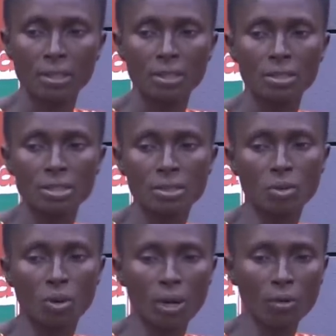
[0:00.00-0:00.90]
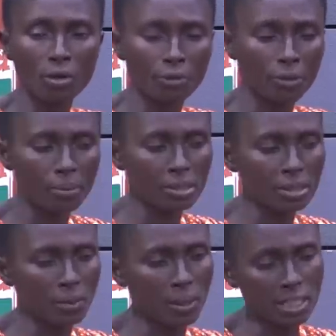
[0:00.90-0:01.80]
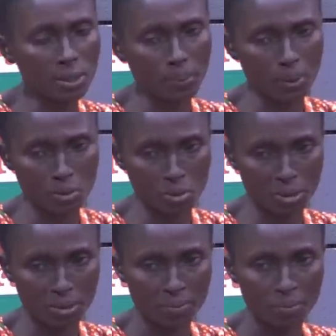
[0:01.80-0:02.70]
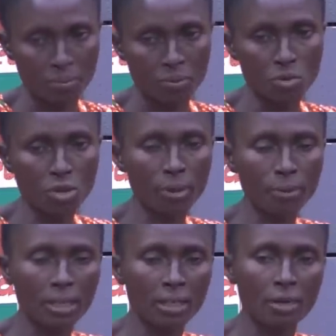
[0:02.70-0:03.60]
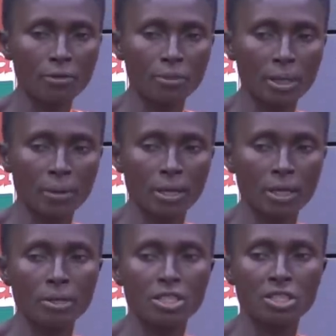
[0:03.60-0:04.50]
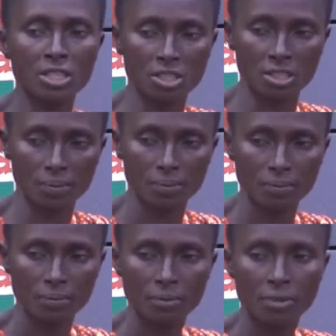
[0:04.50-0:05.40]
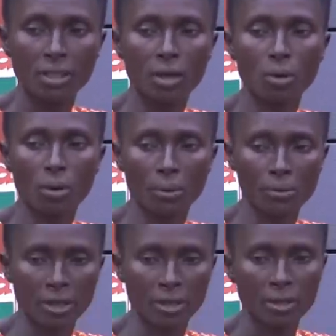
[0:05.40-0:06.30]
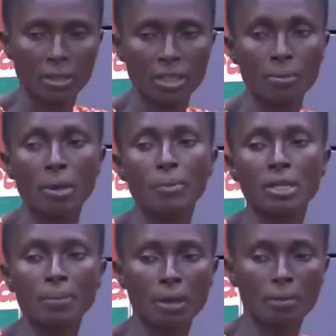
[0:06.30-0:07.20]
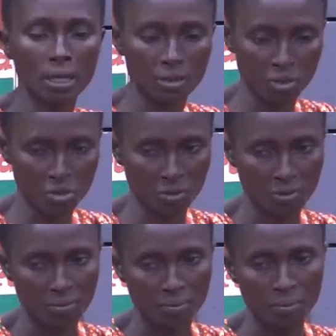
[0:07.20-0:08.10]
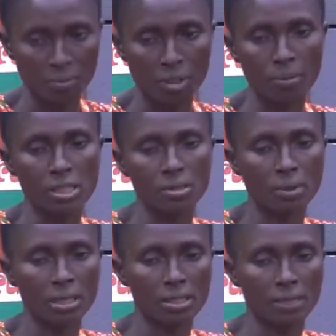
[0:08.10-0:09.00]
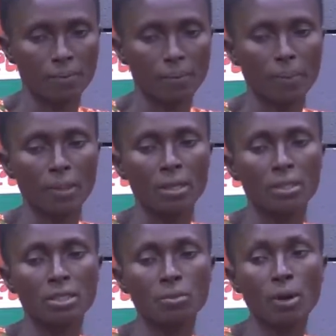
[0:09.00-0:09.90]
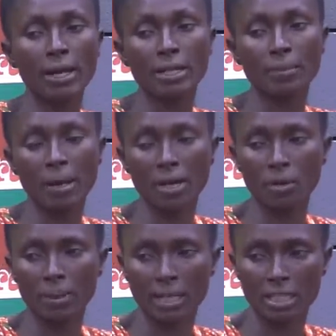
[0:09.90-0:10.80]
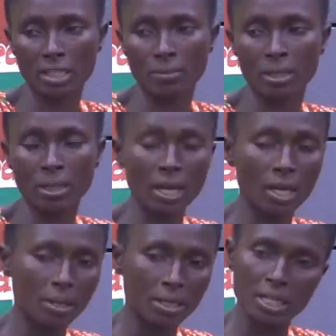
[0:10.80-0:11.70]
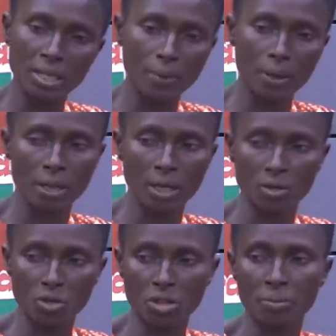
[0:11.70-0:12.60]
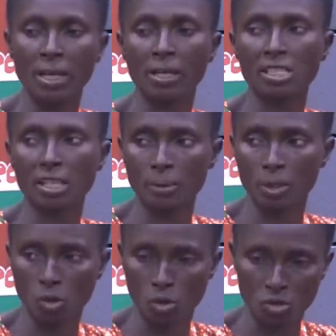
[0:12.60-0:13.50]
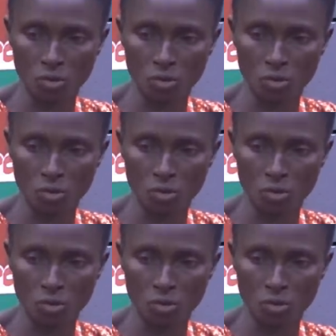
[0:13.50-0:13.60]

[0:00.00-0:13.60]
Inti, me one of frame, say, why'd you pro to be? Into a woman, Adam Fubia, Baname Dinichi, near Quack of Share, Nema Pidipa Manadosu, Miss Martin. Tiboy and a buyer no by catching me, yea, me, any permanent no son me and Casame Dorso.